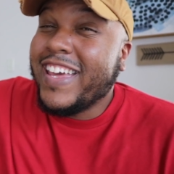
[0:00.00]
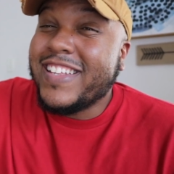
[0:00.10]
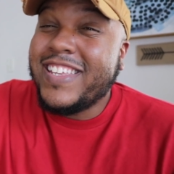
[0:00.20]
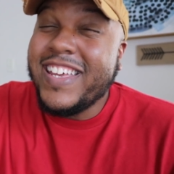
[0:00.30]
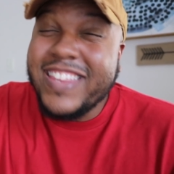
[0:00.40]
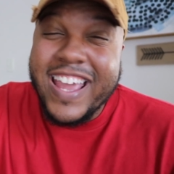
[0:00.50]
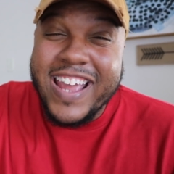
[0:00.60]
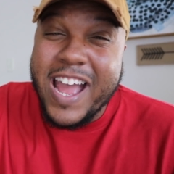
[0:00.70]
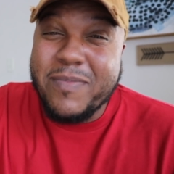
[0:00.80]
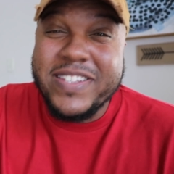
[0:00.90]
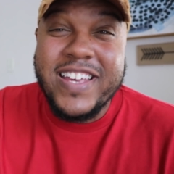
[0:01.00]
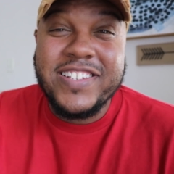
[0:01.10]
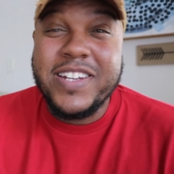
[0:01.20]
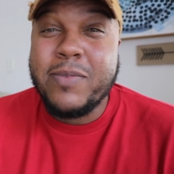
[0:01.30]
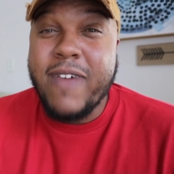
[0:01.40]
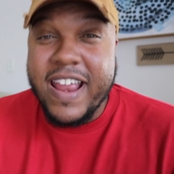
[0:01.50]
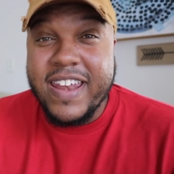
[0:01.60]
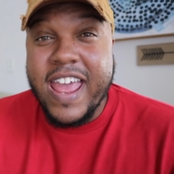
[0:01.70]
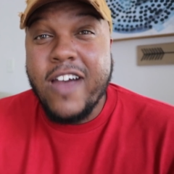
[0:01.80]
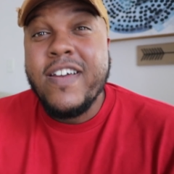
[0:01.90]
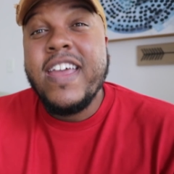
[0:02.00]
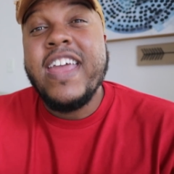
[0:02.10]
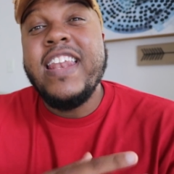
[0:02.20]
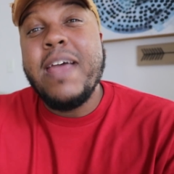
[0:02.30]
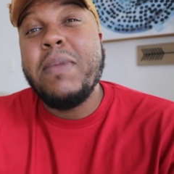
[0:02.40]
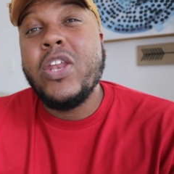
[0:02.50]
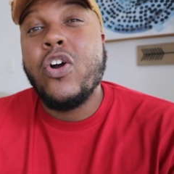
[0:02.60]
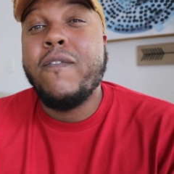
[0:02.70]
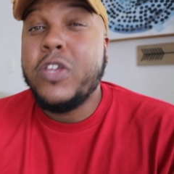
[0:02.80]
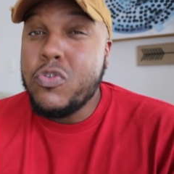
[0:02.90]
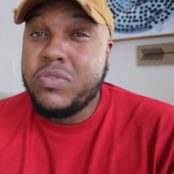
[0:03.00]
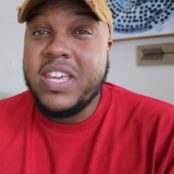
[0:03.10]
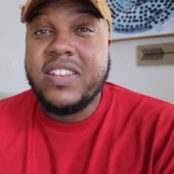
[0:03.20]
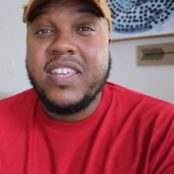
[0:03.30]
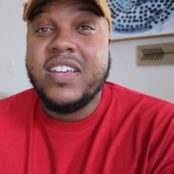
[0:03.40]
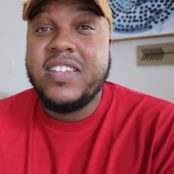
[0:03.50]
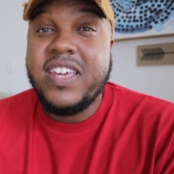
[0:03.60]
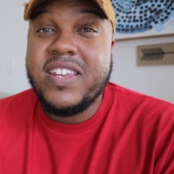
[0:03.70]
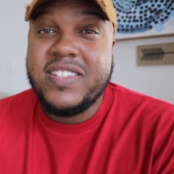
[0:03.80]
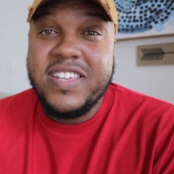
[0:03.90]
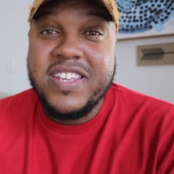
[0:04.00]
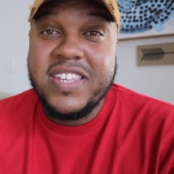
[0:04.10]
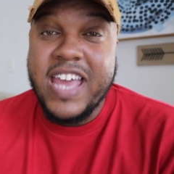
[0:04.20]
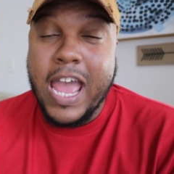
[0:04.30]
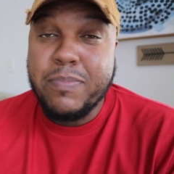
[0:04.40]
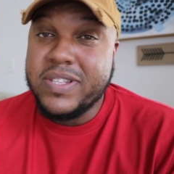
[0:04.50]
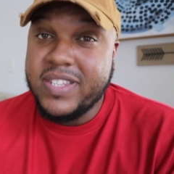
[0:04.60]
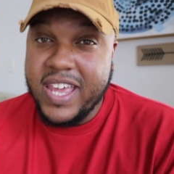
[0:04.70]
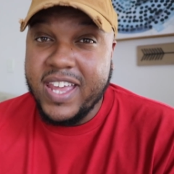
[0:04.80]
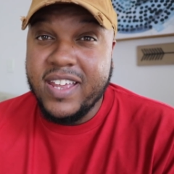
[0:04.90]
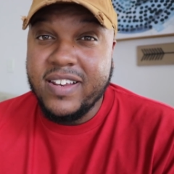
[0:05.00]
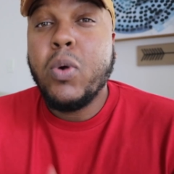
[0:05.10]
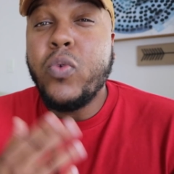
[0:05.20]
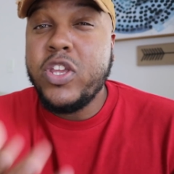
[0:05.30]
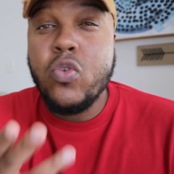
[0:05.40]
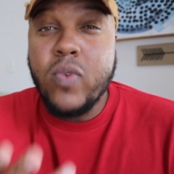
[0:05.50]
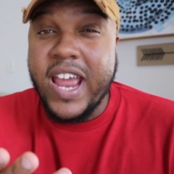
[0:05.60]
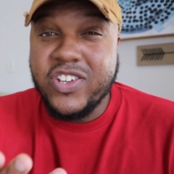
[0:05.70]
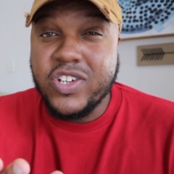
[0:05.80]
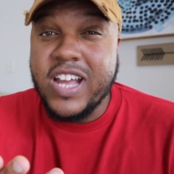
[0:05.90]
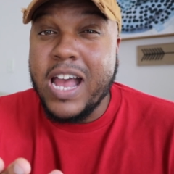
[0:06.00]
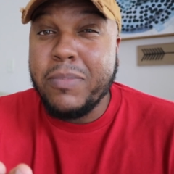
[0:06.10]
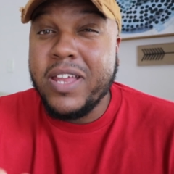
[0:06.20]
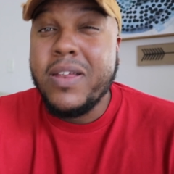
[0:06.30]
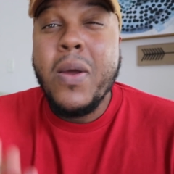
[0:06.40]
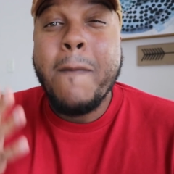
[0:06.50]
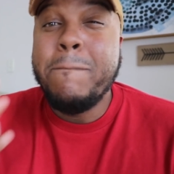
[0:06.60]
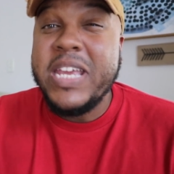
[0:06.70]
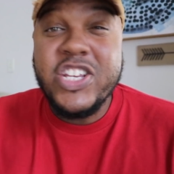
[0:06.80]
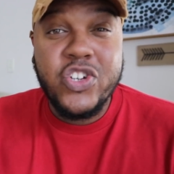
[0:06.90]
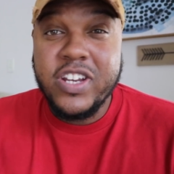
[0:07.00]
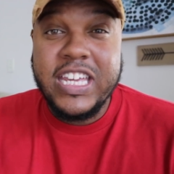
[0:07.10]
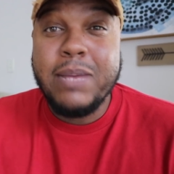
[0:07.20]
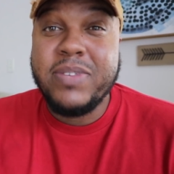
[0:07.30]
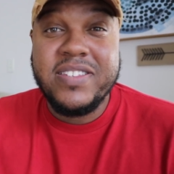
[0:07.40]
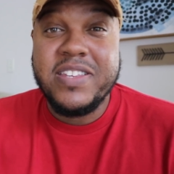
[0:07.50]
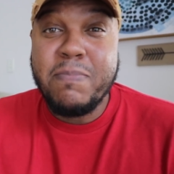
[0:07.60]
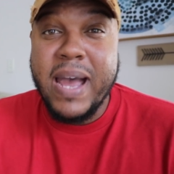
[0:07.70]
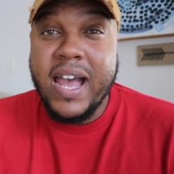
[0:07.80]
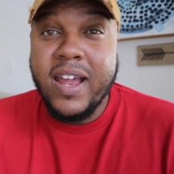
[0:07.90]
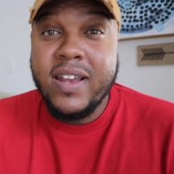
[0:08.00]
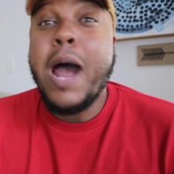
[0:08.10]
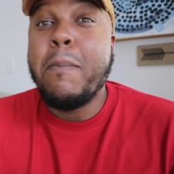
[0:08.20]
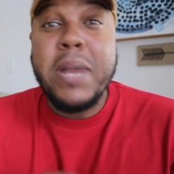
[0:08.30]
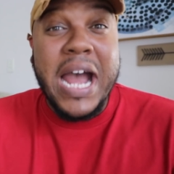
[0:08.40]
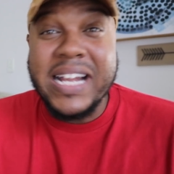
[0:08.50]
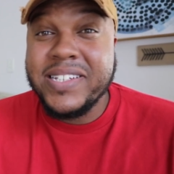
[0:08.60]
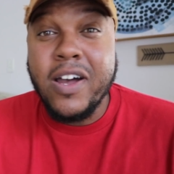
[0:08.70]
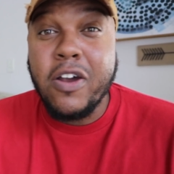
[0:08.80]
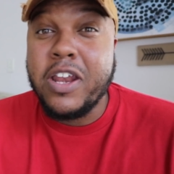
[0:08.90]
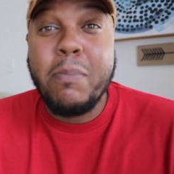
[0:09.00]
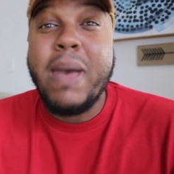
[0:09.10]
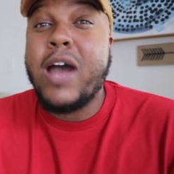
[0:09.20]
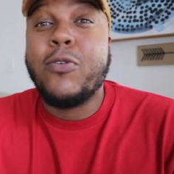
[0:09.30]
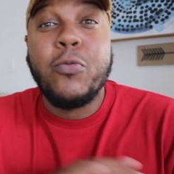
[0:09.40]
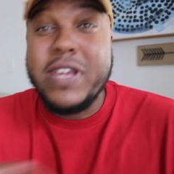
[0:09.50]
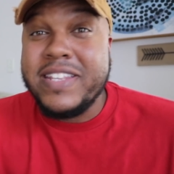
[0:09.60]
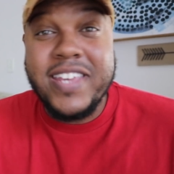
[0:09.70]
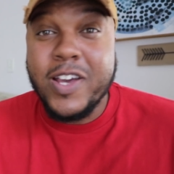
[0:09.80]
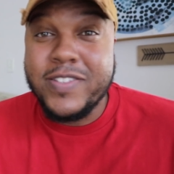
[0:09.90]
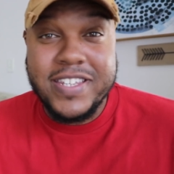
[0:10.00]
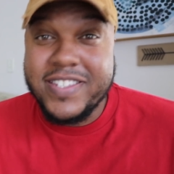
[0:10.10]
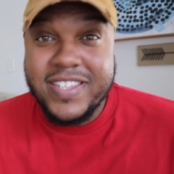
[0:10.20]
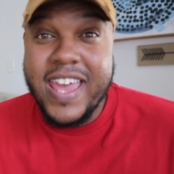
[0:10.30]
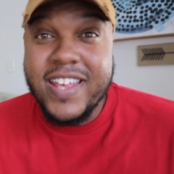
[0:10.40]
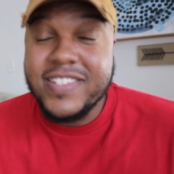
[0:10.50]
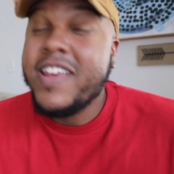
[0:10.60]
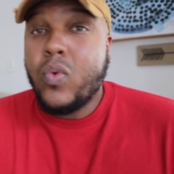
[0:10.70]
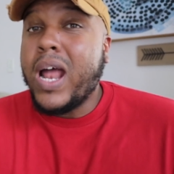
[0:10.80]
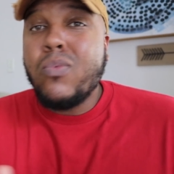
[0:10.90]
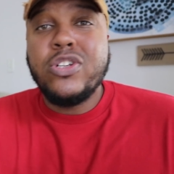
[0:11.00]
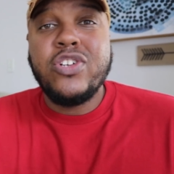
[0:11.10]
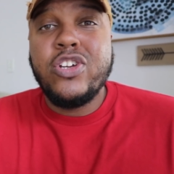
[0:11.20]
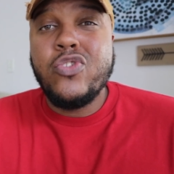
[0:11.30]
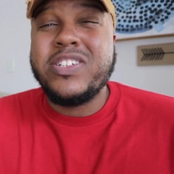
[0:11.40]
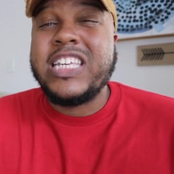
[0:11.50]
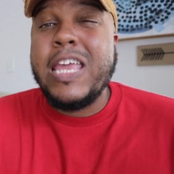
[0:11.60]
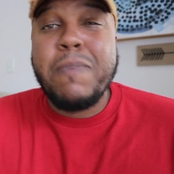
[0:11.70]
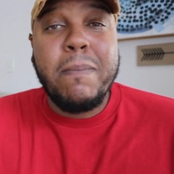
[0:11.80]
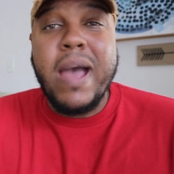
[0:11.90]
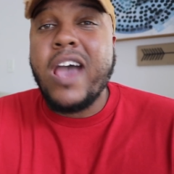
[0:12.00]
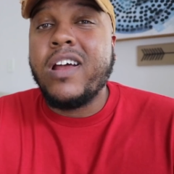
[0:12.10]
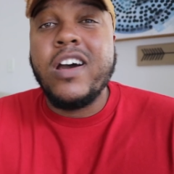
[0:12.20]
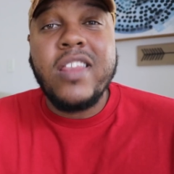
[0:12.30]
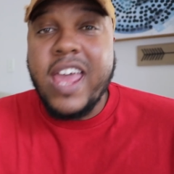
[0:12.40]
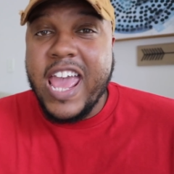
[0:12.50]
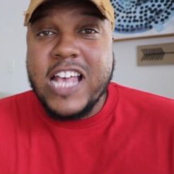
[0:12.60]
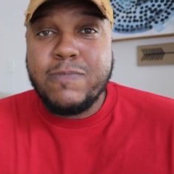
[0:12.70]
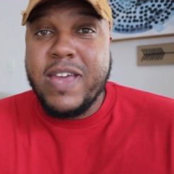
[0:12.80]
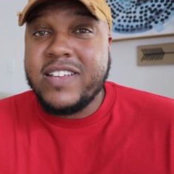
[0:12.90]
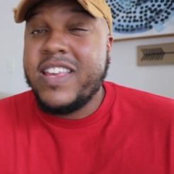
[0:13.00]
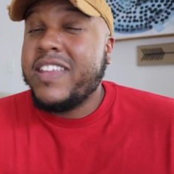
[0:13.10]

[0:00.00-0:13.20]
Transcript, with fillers: is hit that comment section up right now and let me know if you think the Adidas Yeezy hype is dead. But when you write your comment, be sure to keep this in mind. I'm not talking about retail success. What I want you to do is keep in mind other aspects